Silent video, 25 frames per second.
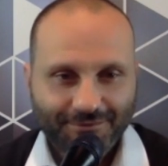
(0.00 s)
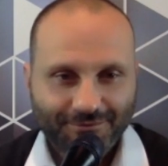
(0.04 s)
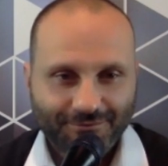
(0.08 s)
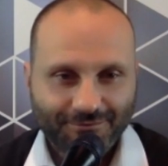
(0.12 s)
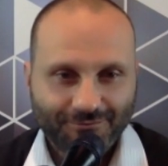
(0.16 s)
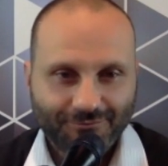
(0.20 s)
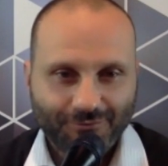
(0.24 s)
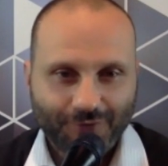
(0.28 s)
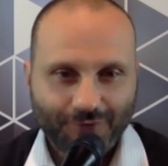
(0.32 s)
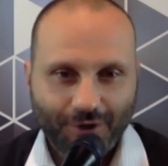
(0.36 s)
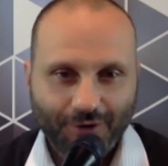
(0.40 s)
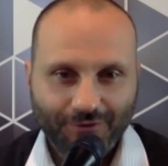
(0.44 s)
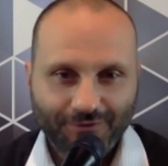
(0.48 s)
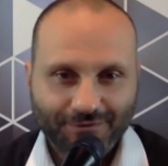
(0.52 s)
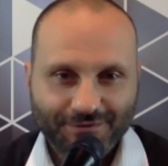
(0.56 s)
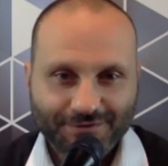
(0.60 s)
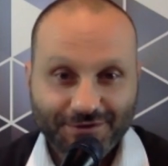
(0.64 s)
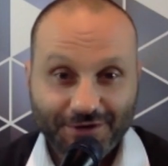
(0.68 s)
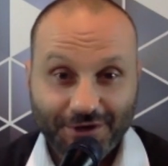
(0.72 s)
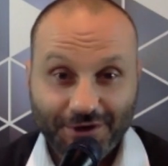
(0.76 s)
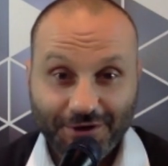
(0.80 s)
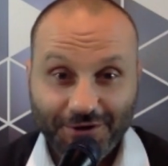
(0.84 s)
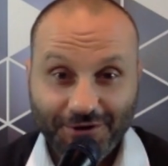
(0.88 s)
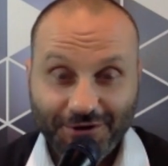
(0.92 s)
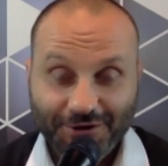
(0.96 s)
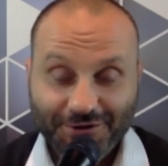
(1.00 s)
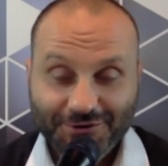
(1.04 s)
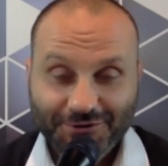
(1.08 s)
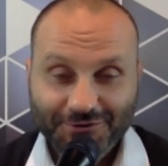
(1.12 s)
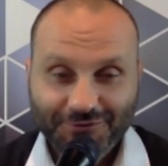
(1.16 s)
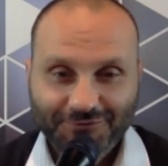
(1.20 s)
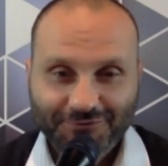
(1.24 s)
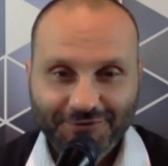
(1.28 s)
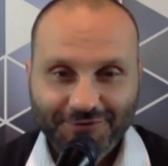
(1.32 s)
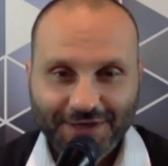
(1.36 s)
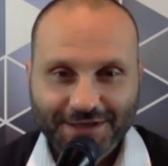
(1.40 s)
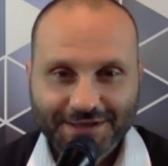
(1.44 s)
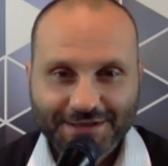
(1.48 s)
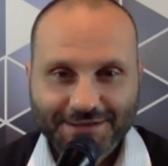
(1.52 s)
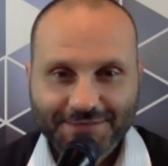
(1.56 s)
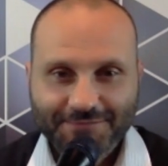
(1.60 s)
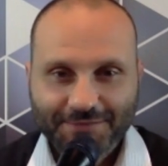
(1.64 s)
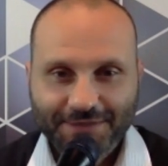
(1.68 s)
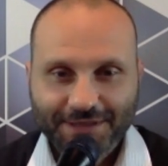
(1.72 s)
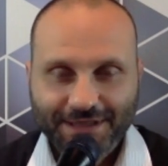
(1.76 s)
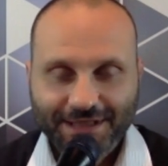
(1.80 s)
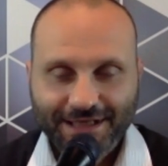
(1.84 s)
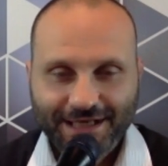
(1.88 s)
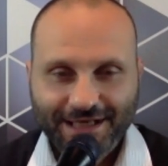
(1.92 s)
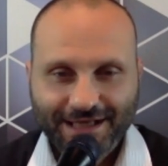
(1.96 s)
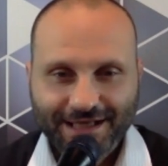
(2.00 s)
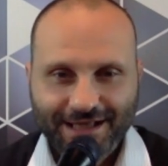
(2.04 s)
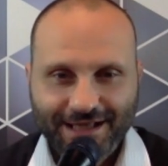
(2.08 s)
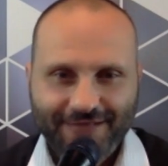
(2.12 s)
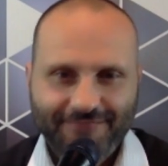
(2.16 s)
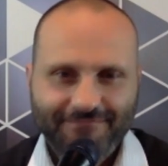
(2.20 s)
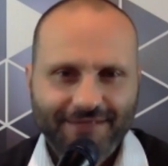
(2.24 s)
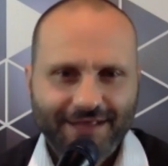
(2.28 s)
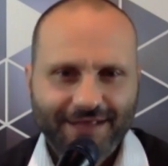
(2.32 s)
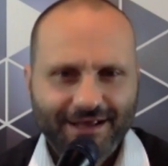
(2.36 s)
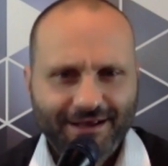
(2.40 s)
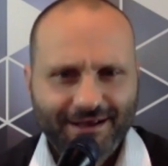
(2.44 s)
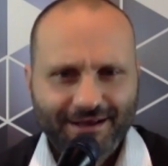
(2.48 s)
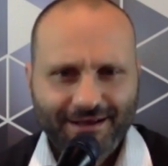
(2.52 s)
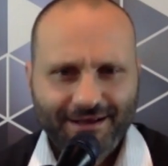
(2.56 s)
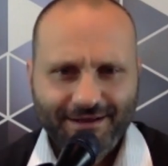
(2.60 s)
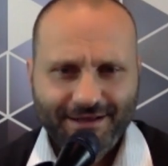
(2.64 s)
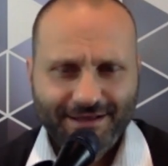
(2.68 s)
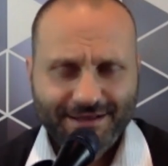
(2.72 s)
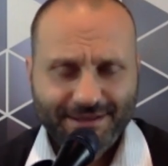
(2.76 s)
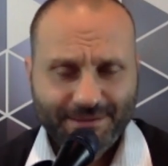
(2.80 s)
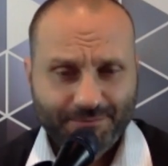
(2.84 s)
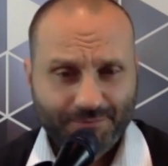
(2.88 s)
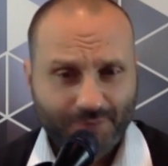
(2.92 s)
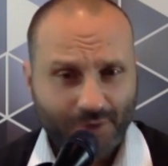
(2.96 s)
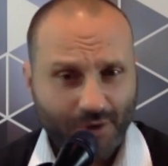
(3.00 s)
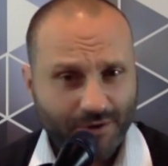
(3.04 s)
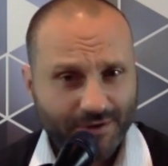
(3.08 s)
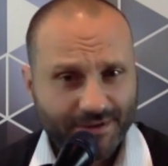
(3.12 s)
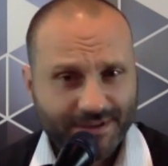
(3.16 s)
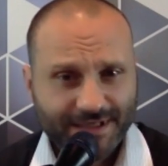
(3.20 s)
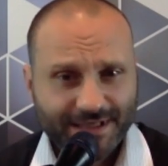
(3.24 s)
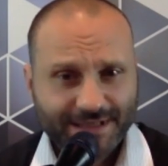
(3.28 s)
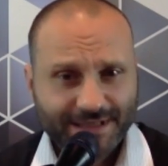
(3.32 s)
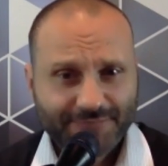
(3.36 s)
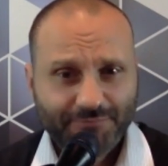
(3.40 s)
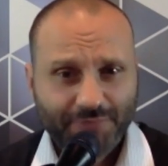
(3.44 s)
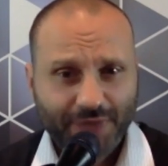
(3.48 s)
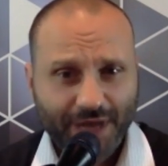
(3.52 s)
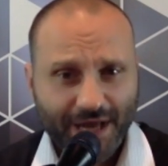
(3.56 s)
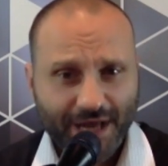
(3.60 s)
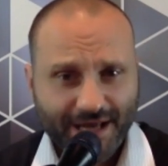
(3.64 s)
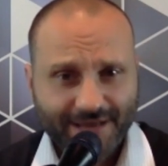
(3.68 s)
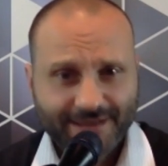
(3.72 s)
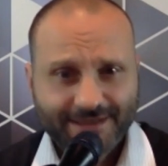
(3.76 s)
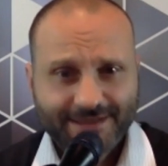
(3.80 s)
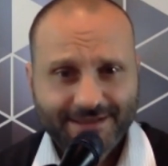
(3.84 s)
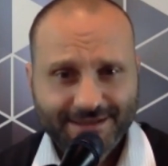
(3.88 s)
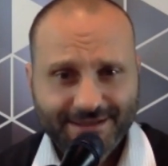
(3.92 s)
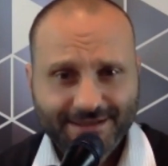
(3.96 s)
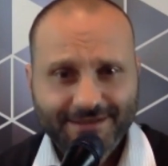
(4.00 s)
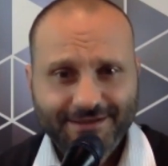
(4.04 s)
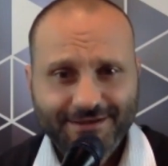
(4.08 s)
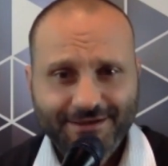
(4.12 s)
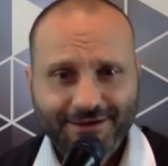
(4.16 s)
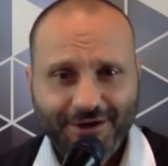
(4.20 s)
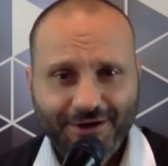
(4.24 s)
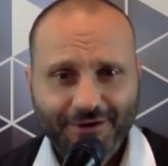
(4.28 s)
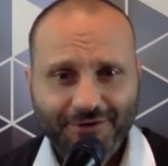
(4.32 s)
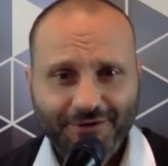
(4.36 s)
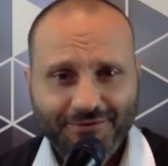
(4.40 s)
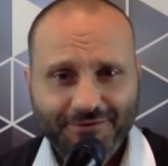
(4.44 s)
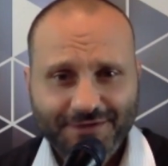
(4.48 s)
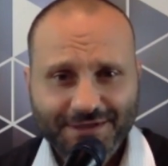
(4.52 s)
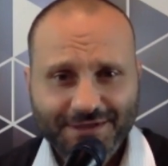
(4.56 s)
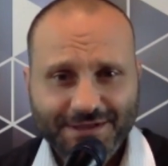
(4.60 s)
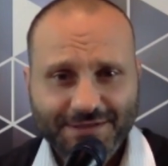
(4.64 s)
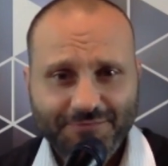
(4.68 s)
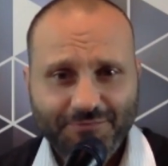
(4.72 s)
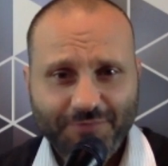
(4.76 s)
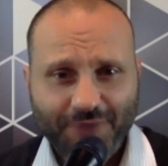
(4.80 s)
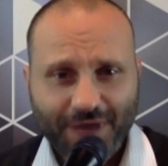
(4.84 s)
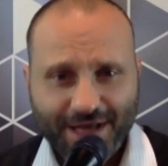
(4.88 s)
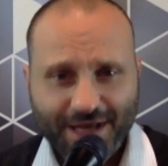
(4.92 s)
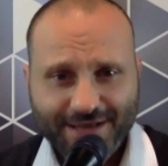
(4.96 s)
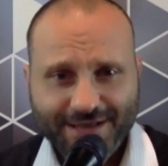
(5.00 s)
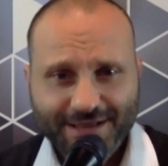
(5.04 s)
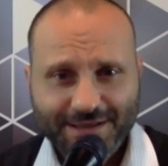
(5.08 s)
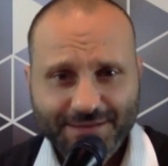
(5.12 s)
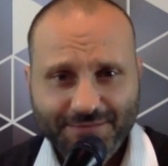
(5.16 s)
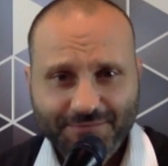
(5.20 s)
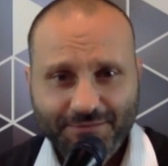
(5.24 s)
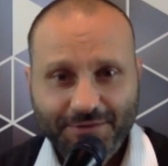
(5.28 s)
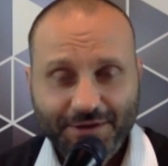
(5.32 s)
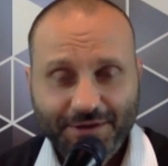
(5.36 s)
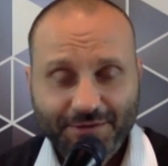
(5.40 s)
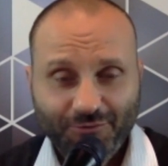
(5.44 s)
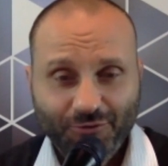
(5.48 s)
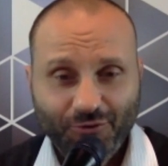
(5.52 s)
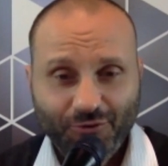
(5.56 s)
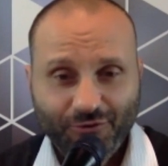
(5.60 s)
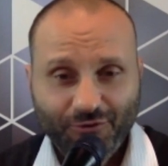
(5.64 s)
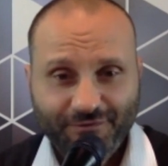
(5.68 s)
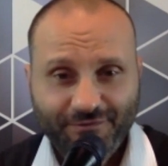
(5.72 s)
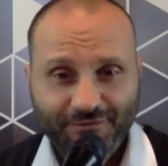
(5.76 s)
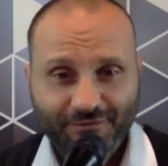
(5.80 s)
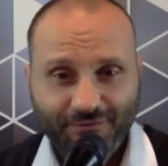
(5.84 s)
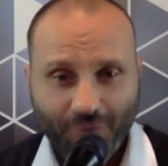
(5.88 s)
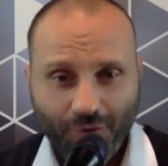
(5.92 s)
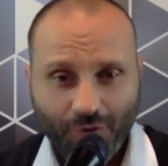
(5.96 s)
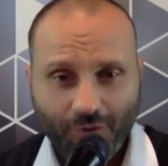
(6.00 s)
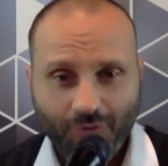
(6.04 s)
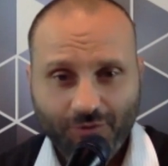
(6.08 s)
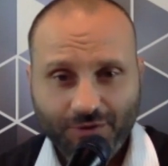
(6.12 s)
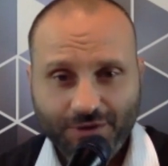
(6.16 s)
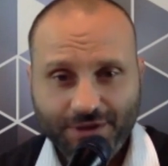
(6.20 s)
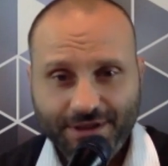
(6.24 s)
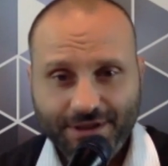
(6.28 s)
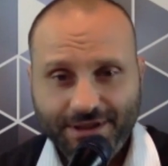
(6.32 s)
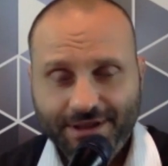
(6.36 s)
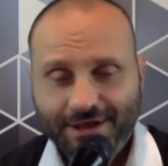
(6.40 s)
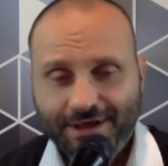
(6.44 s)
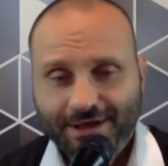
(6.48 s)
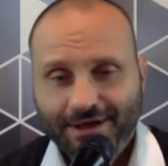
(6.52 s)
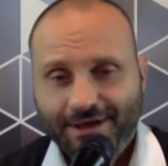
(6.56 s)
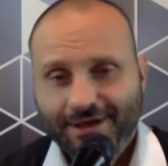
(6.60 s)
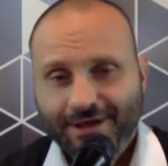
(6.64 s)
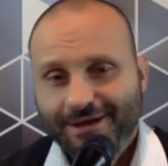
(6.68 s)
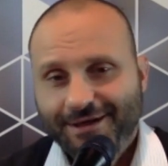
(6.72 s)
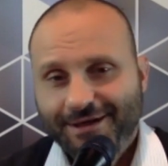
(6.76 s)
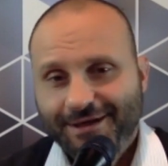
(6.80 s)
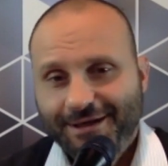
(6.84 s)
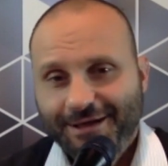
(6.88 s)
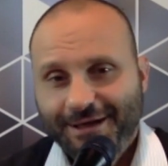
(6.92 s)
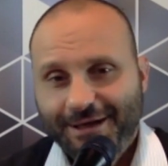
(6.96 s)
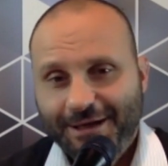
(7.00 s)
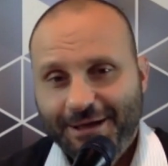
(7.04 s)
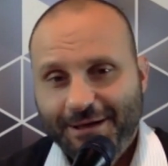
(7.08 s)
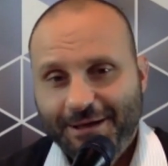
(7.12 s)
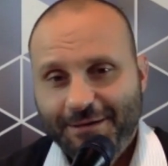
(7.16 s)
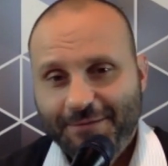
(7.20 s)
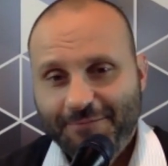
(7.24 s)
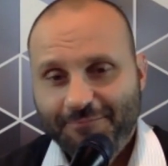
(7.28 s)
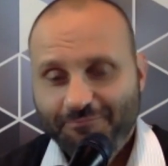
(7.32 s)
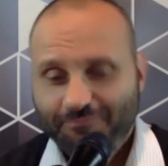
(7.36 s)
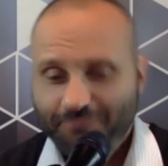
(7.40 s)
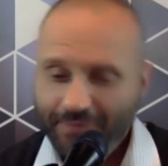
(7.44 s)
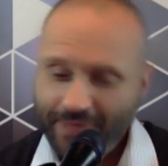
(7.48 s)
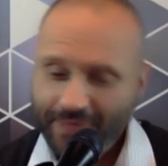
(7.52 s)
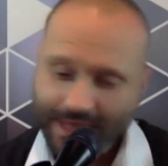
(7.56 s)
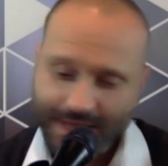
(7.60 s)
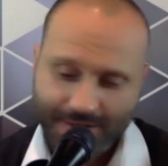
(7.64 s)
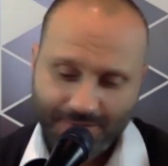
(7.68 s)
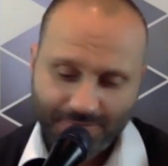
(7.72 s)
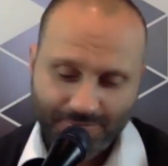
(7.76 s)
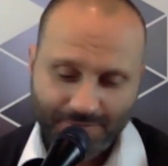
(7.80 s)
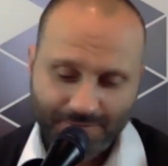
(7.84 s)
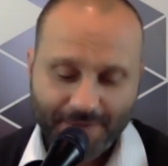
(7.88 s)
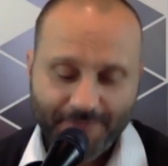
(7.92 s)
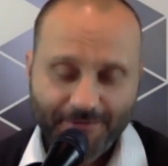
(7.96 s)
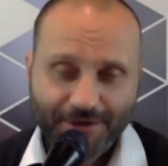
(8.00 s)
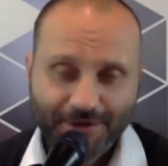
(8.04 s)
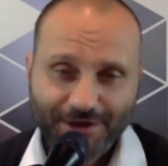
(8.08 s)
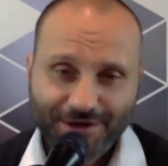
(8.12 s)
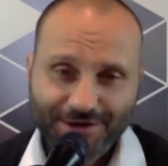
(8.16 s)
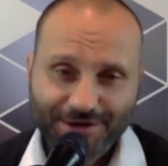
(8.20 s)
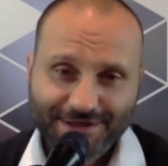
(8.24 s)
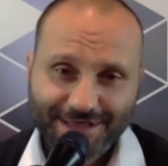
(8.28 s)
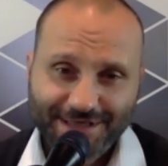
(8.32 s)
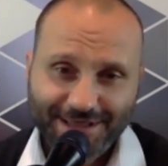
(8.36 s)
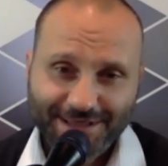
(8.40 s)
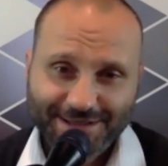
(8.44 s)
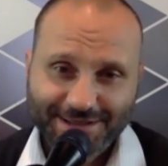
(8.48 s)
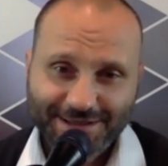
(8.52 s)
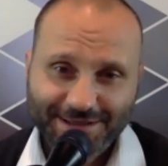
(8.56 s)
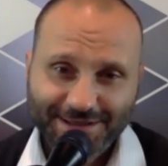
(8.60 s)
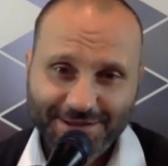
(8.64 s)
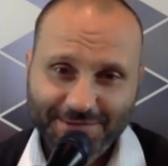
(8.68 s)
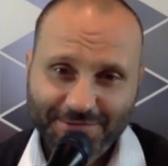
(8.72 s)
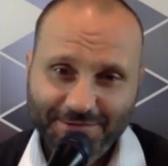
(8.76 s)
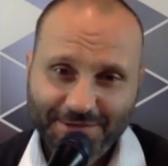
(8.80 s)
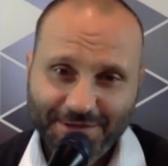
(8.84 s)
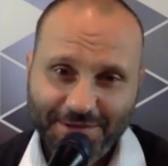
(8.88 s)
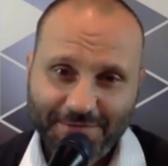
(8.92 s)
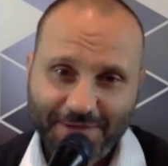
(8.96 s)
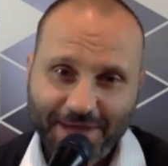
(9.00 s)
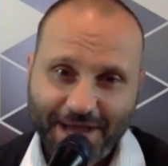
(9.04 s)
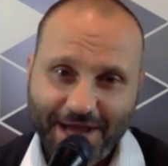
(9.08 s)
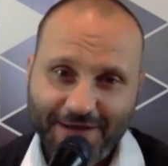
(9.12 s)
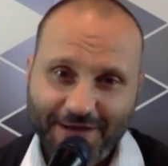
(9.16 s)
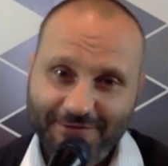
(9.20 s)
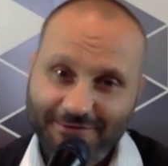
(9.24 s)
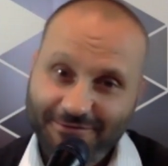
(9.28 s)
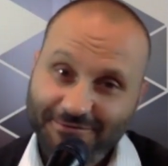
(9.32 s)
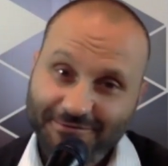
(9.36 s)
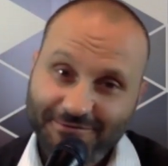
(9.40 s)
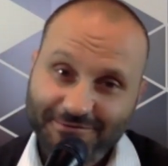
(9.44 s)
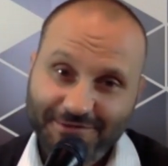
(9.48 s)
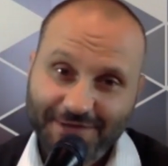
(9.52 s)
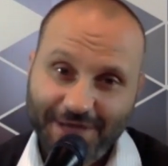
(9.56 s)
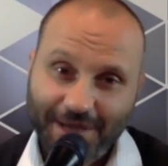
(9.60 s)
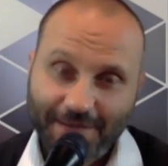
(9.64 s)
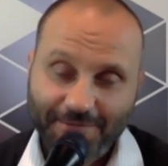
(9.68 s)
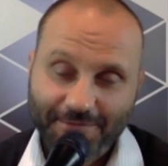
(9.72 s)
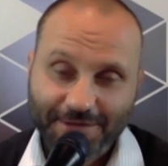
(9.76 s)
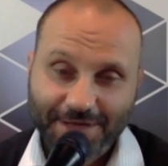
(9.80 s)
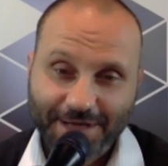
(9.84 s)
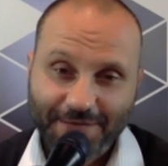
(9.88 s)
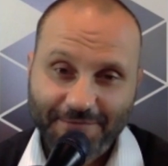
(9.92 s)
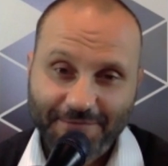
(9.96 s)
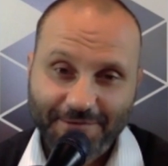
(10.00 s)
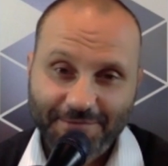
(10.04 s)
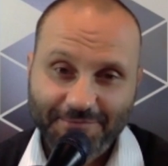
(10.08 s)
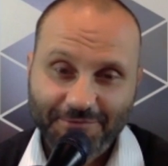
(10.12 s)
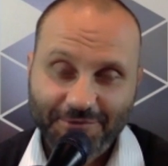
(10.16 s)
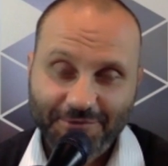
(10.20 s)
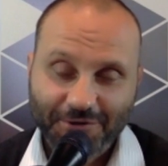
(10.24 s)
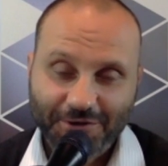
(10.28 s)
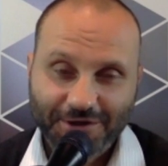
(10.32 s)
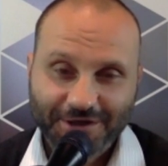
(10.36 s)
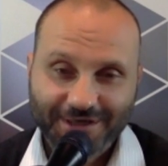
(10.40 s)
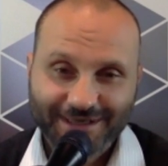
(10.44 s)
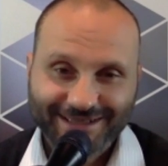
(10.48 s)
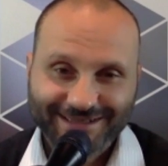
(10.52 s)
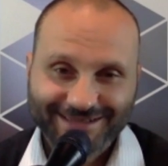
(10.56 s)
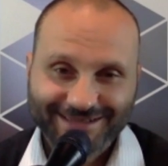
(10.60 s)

role of psychological flexibility that is a process-based space that's being moved forward. Maybe you can tell us a little bit about the up-and-coming book.